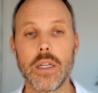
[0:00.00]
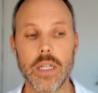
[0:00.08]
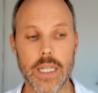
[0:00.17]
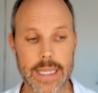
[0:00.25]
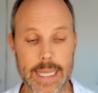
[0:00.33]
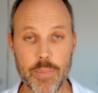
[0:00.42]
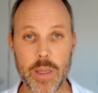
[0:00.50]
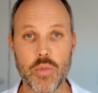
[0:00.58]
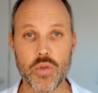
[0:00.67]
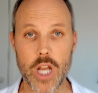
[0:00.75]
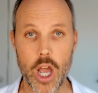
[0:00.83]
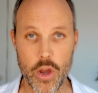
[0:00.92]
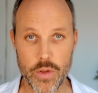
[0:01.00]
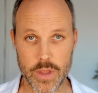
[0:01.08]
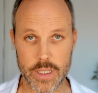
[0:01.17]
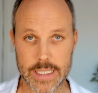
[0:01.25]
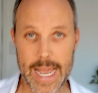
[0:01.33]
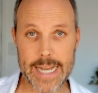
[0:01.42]
let people know the
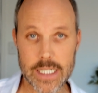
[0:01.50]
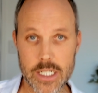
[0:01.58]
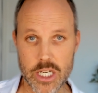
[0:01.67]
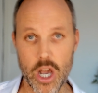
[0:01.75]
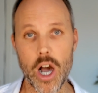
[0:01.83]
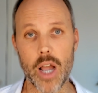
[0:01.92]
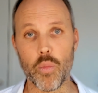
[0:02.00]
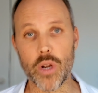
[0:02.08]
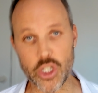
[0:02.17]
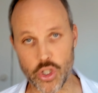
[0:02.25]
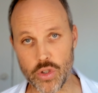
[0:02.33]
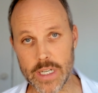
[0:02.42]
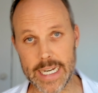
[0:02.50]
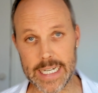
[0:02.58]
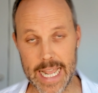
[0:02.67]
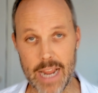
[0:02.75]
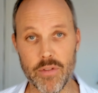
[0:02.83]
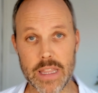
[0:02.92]
date and time when you need
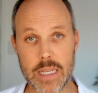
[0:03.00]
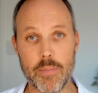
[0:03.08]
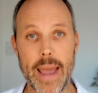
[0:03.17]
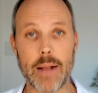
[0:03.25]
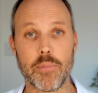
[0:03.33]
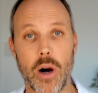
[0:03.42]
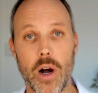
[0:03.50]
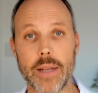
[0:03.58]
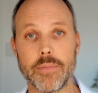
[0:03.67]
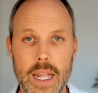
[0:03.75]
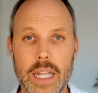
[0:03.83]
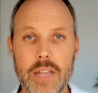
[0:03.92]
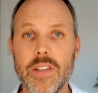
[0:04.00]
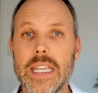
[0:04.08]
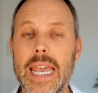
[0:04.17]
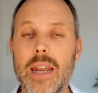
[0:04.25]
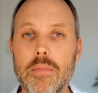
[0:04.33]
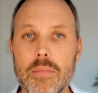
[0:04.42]
everything back by. If you
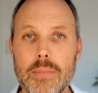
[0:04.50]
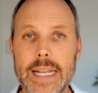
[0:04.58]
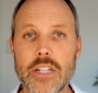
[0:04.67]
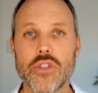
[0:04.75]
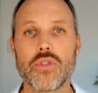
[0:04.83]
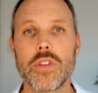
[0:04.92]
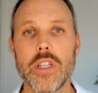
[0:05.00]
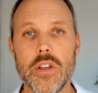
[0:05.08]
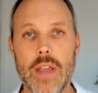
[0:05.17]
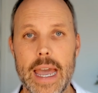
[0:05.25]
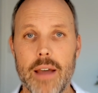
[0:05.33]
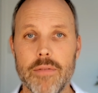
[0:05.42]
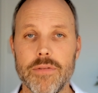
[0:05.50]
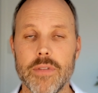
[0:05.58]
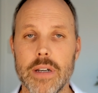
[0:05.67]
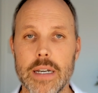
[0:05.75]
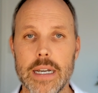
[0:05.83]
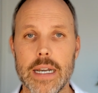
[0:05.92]
can, make sure that you have
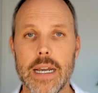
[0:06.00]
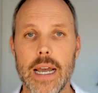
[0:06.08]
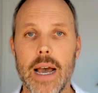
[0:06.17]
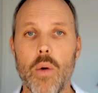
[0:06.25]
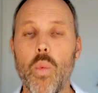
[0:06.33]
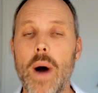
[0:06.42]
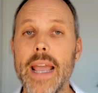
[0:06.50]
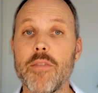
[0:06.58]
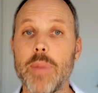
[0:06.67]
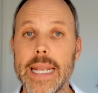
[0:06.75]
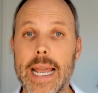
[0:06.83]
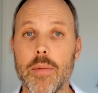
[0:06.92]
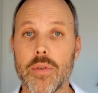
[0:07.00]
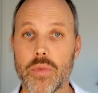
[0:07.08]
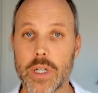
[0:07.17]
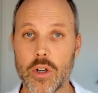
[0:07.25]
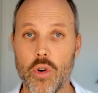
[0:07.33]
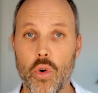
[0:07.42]
a way of being able to
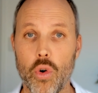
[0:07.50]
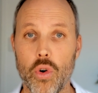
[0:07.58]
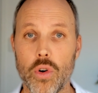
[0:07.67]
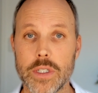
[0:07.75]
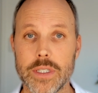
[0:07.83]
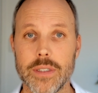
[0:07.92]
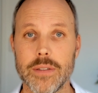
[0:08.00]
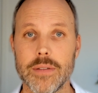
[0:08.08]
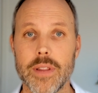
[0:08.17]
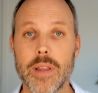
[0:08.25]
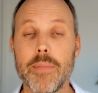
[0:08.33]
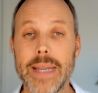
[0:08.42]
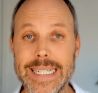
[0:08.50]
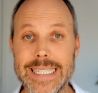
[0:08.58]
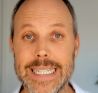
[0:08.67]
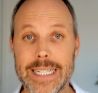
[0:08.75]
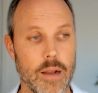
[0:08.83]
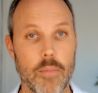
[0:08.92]
record the
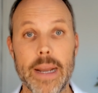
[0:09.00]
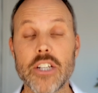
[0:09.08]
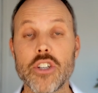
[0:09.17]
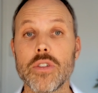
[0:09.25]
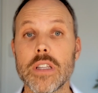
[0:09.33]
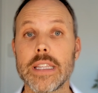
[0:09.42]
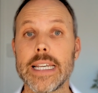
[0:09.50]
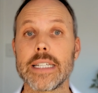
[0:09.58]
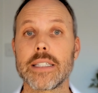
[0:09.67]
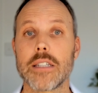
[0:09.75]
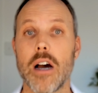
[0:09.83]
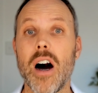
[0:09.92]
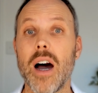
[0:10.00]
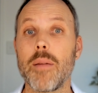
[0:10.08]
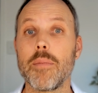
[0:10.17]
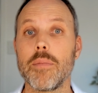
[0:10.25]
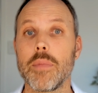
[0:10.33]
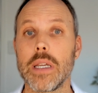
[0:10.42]
meeting. Make sure that there's
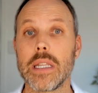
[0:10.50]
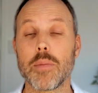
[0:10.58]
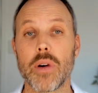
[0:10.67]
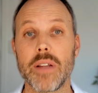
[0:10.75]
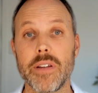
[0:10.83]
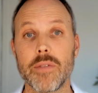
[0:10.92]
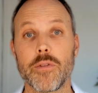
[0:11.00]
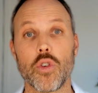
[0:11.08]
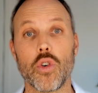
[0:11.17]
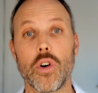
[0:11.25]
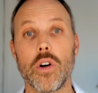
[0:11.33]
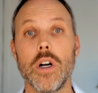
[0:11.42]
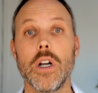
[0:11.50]
time in the briefing for